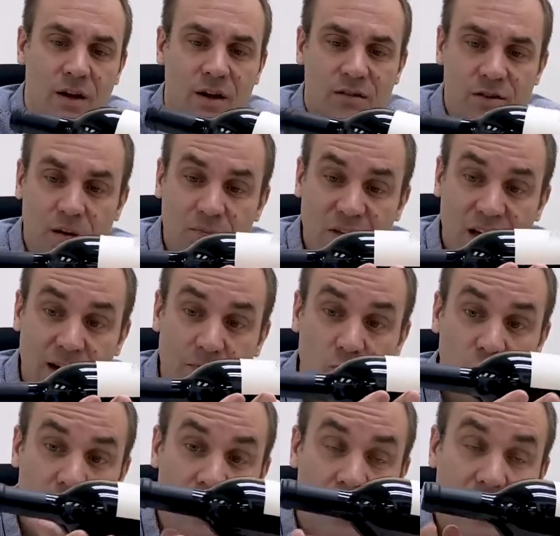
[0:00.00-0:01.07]
Sometimes
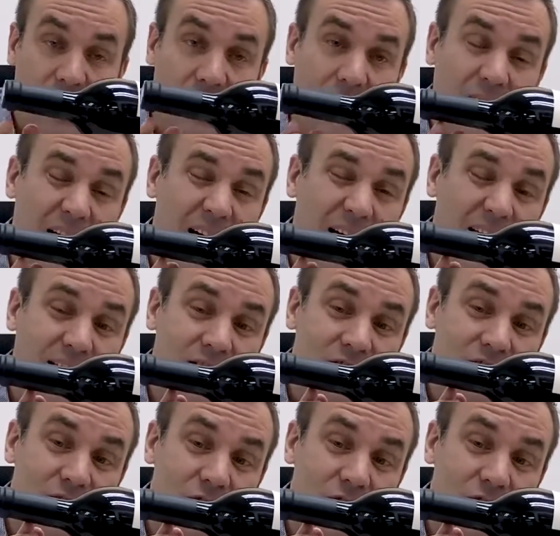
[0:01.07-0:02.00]
when they're here, and